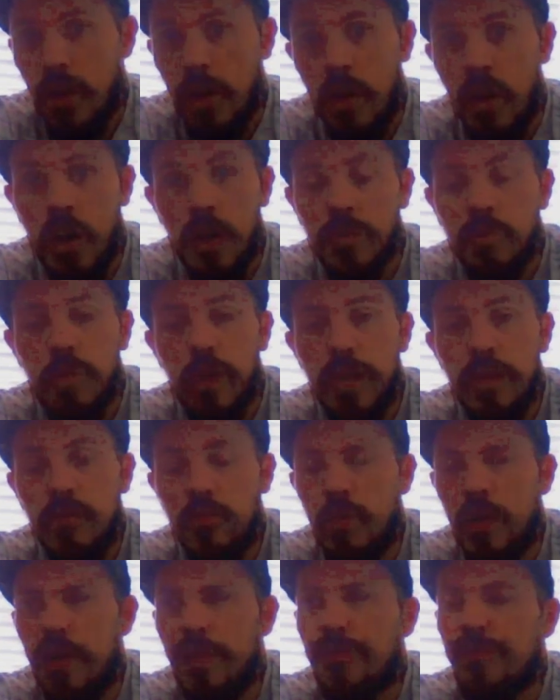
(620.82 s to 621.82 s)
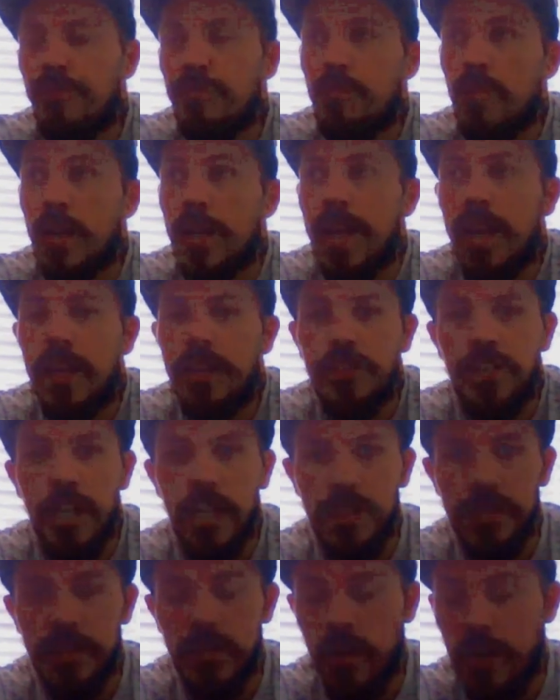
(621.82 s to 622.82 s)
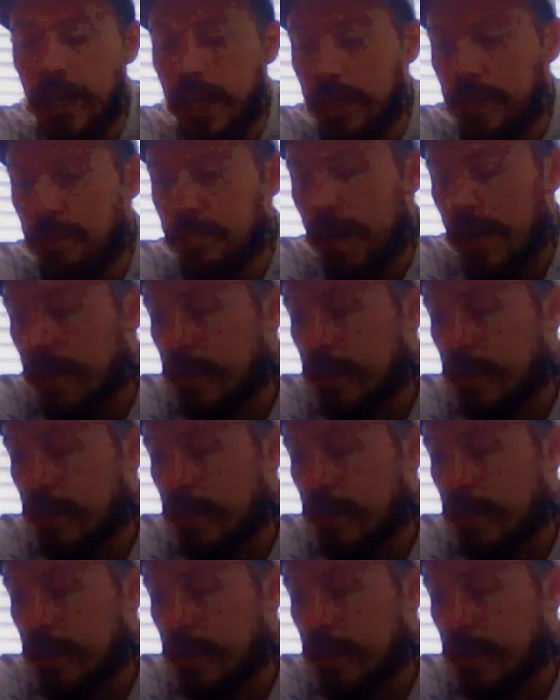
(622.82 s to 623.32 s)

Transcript: I'd win with my Catachans that I had back